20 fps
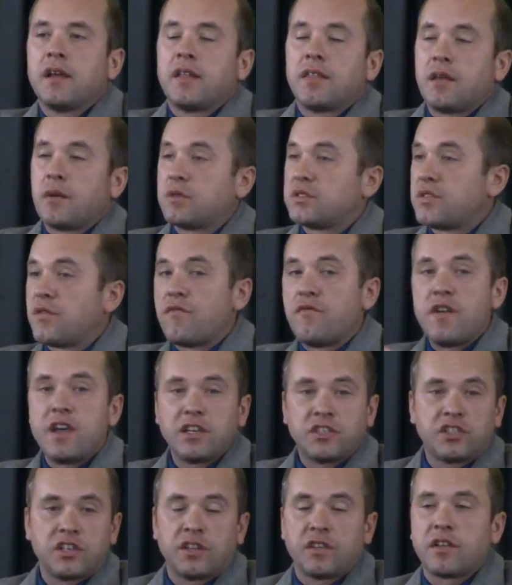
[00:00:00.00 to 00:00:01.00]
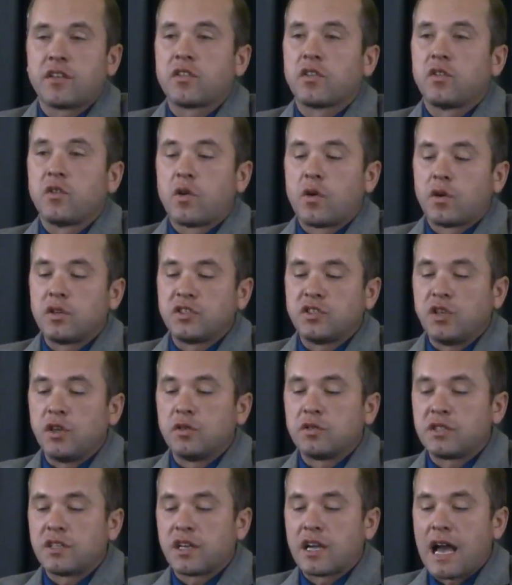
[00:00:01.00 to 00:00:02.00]
that was a vision that the Lord is
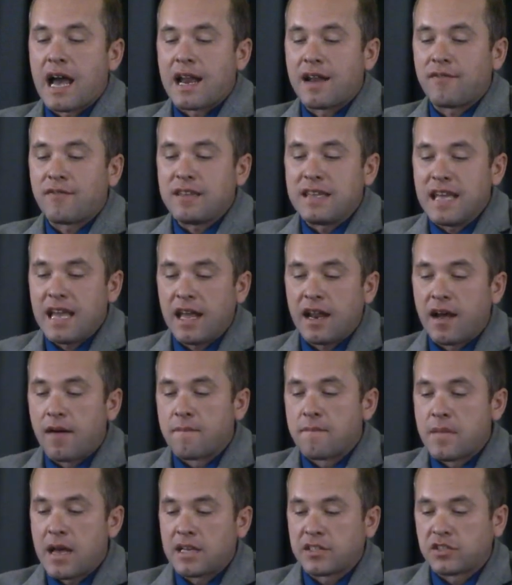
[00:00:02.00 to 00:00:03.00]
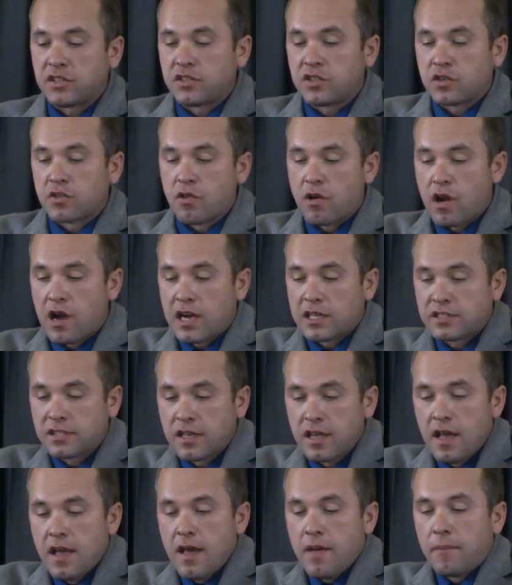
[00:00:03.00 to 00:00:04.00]
using to kind of get a message
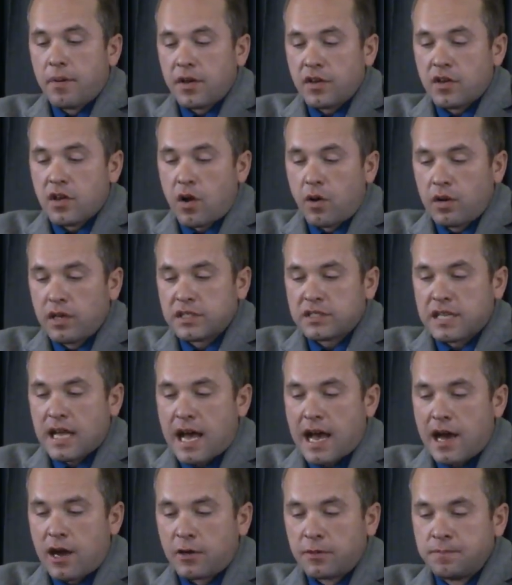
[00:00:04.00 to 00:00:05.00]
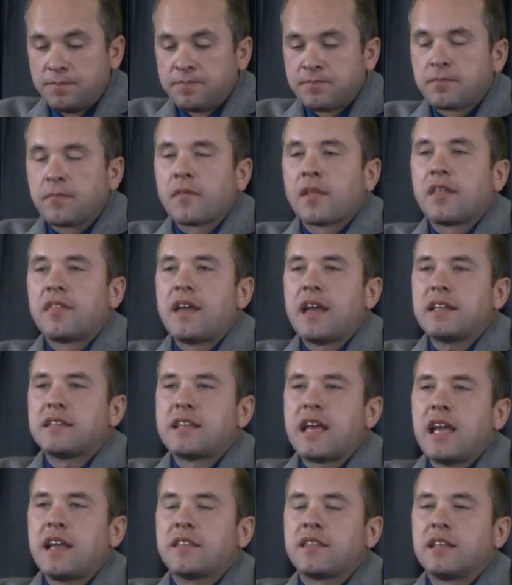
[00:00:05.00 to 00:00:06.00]
across. But notice how they
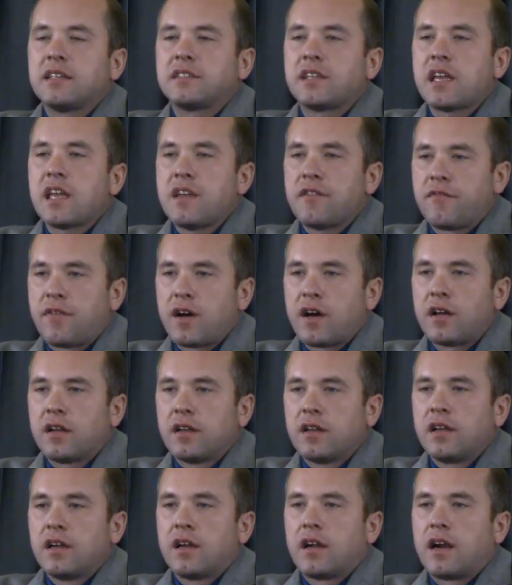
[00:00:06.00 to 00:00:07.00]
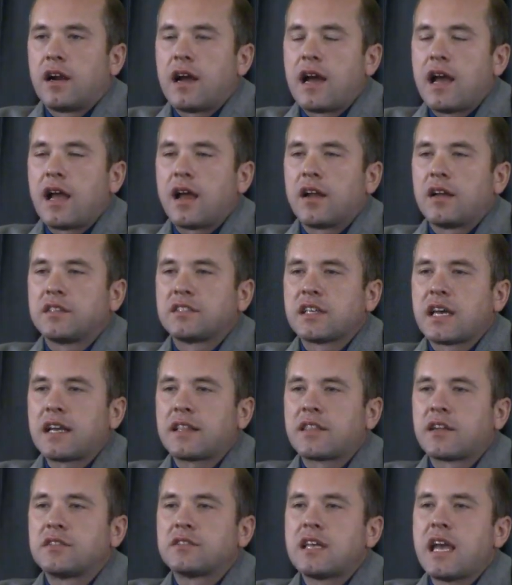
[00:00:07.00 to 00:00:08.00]
take this ephah, all right? It's
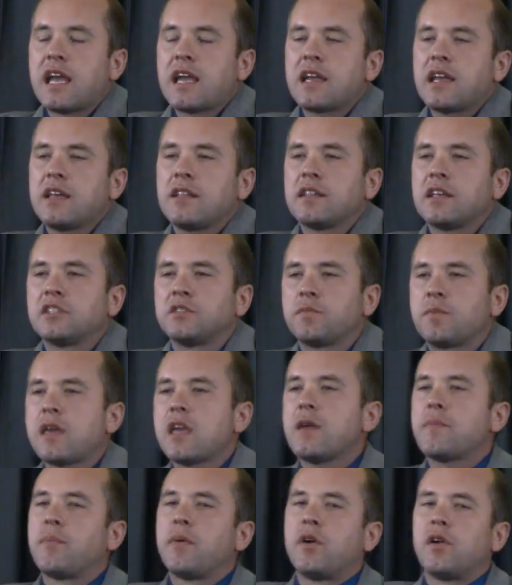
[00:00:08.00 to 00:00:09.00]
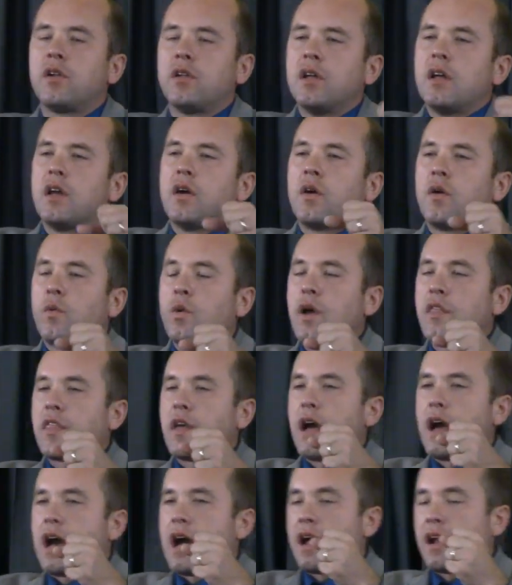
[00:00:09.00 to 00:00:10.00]
like they're taking this people with
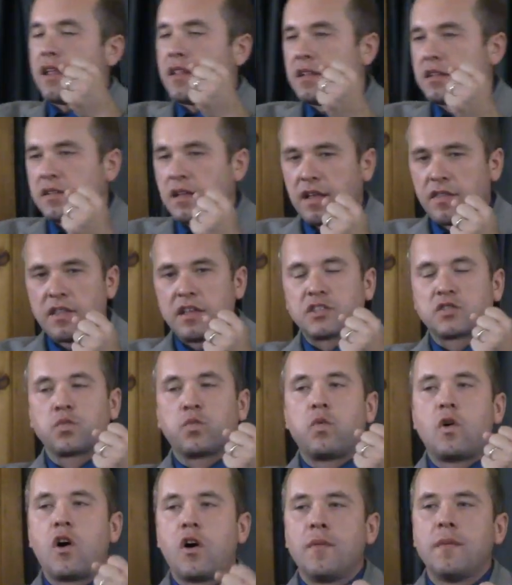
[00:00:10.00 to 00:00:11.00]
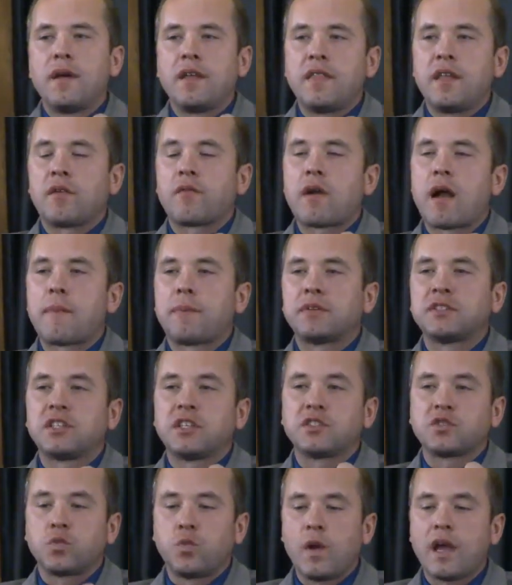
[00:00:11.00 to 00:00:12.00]
and this woman that
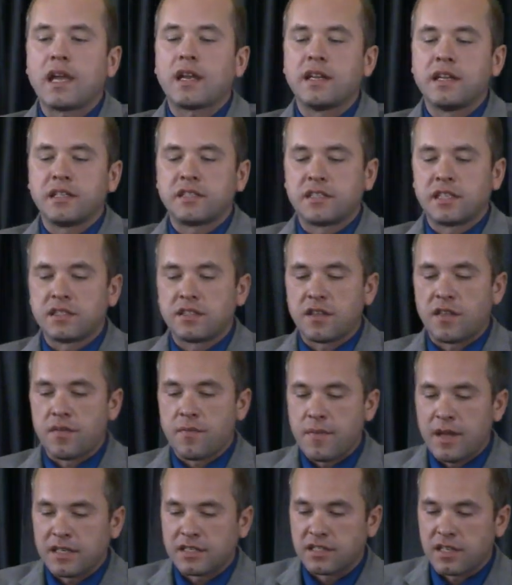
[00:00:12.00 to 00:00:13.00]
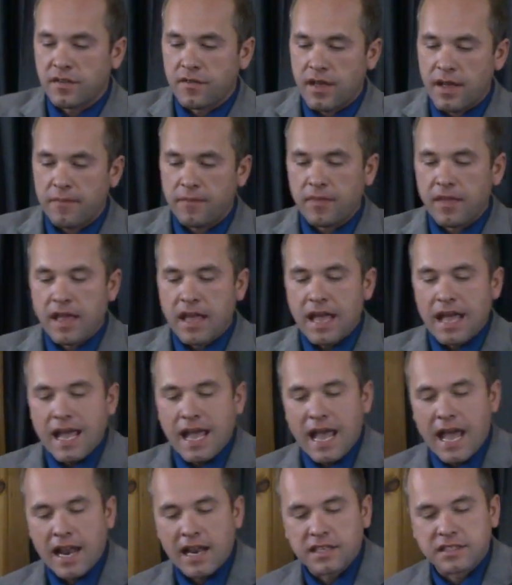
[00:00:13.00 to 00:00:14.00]
represents weaknesses in the midst of it,
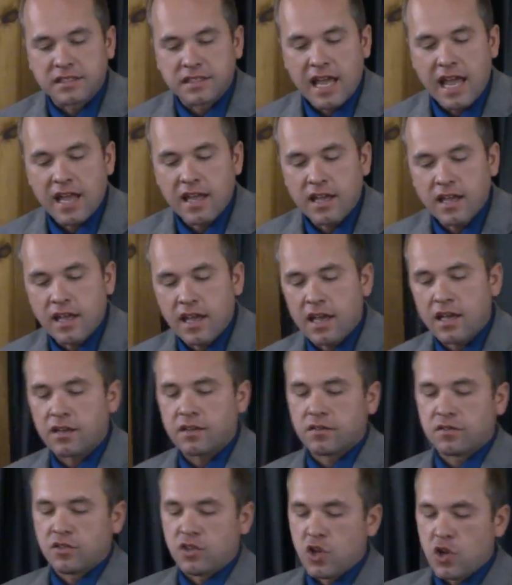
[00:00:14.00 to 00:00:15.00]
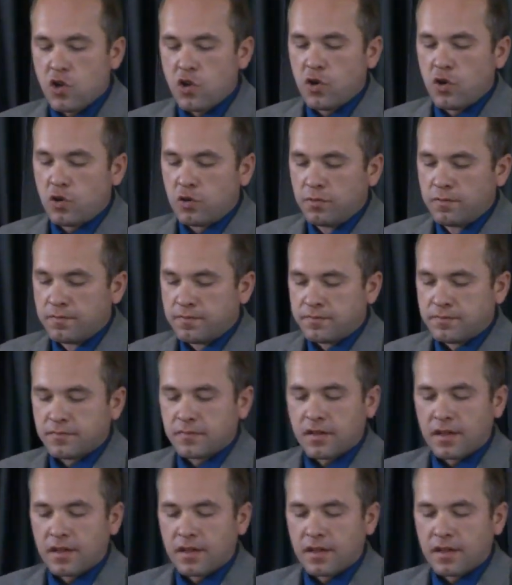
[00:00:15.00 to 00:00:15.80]
and it's taking it to